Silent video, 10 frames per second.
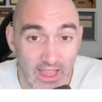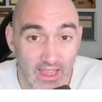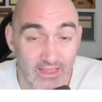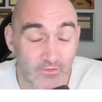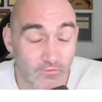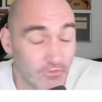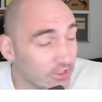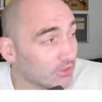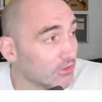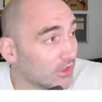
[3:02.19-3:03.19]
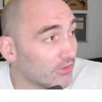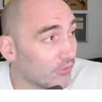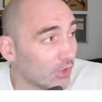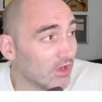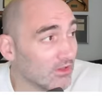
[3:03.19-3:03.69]
And the fear
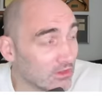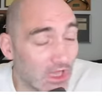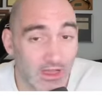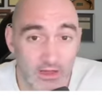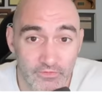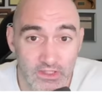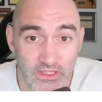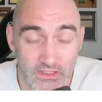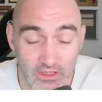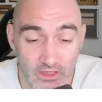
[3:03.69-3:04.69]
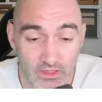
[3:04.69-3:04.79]
for a lot of these